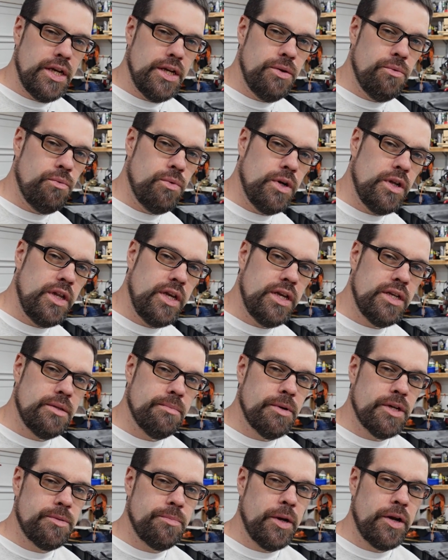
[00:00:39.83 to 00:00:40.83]
it really is
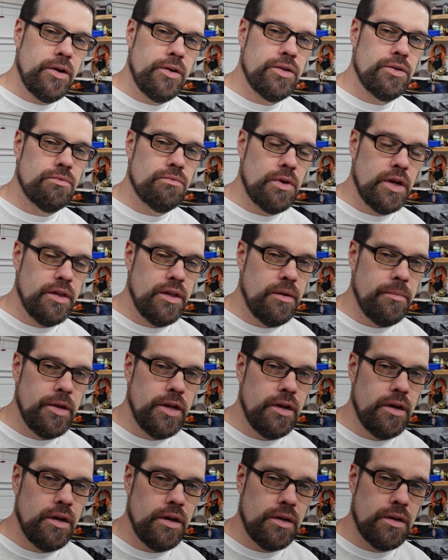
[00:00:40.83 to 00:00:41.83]
much better to run them
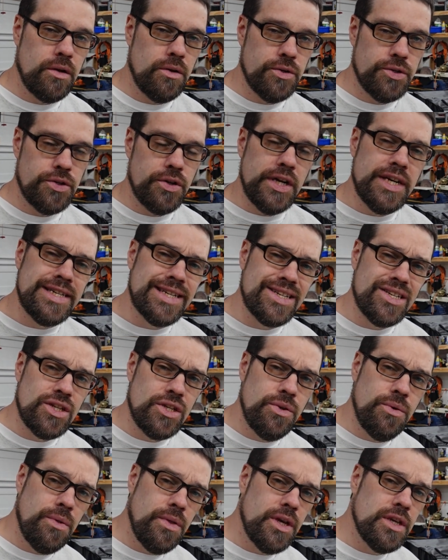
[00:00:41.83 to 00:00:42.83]
in an enclosure. It does
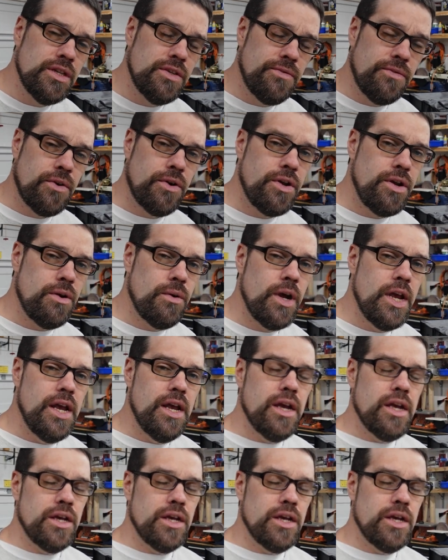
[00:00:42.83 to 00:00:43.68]
two things for you.